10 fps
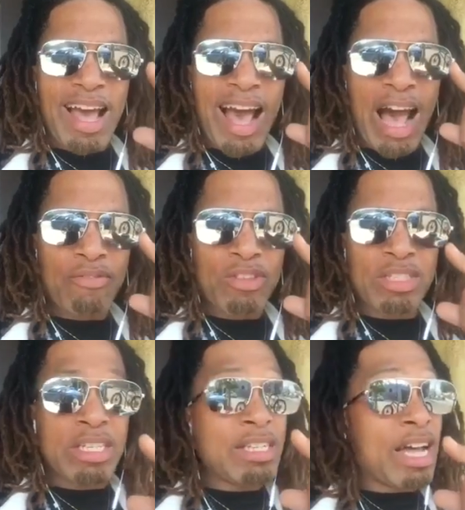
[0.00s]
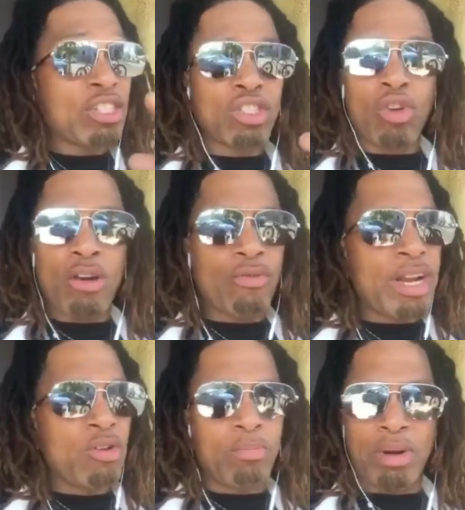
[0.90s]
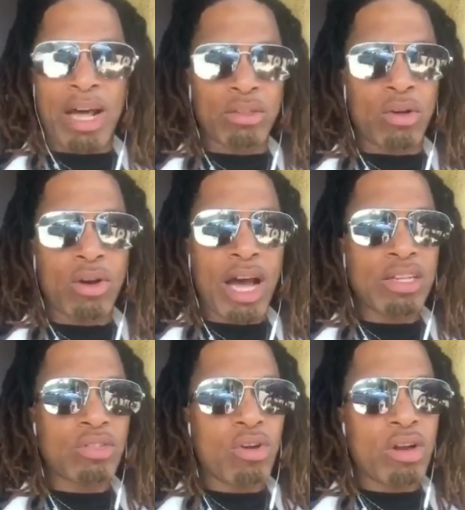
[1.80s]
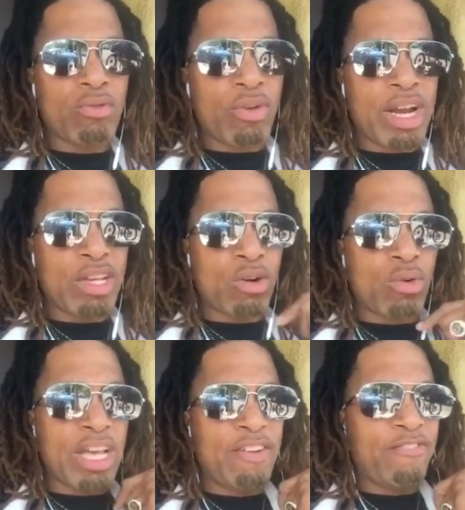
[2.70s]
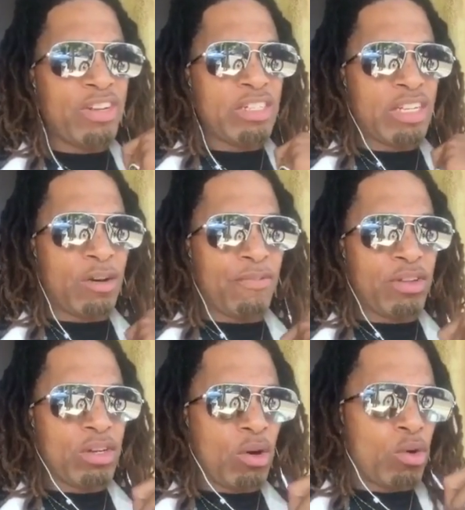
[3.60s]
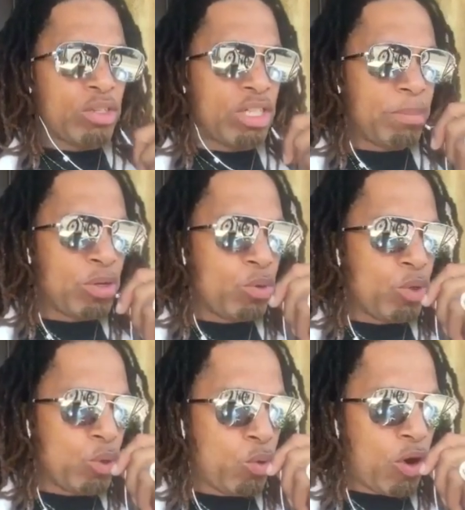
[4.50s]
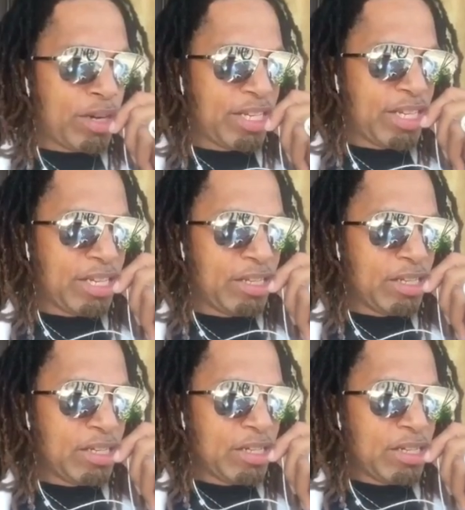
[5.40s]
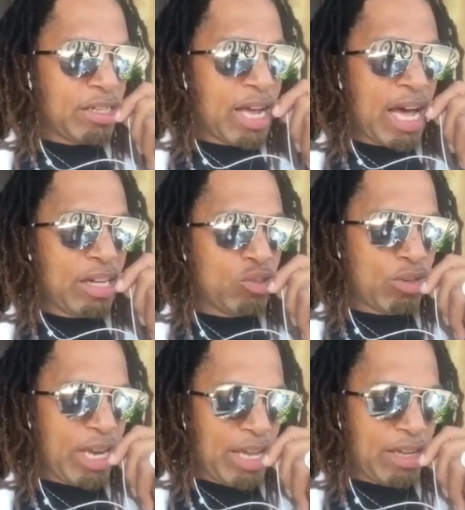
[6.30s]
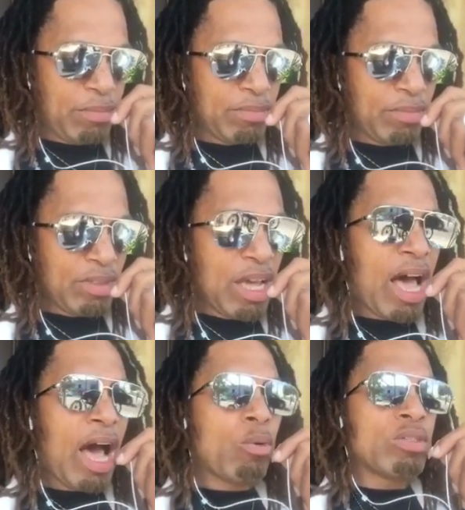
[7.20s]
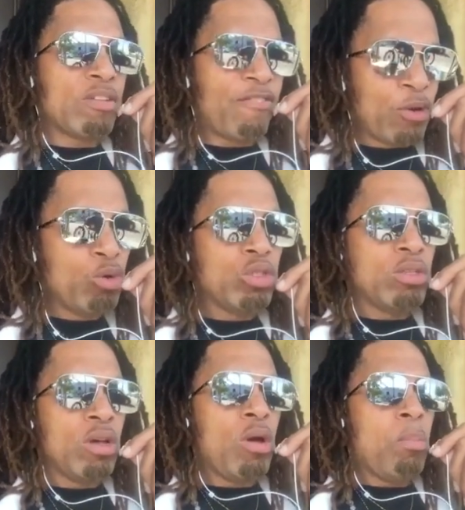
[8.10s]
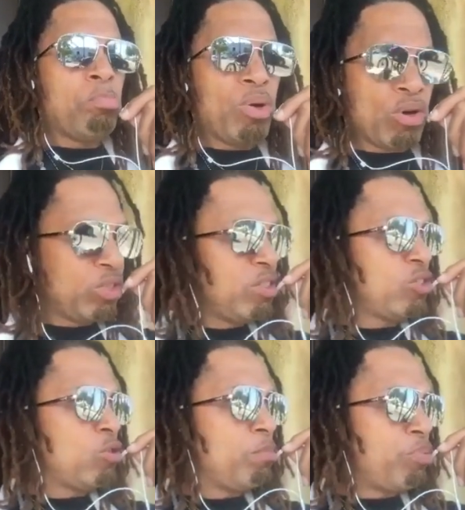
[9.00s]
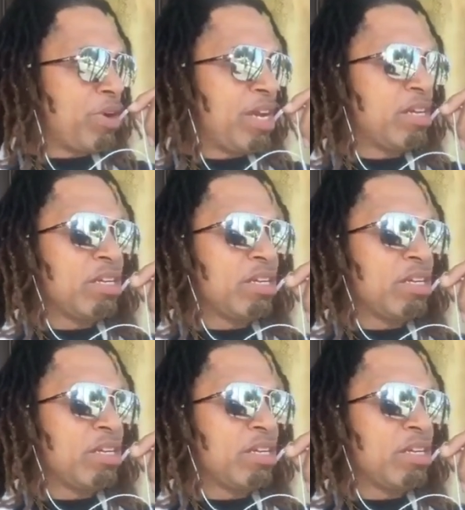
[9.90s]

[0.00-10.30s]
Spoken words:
I did not start radio and blog talk. I started radio in Philadelphia on WURD 900 AM. I was the first person to bring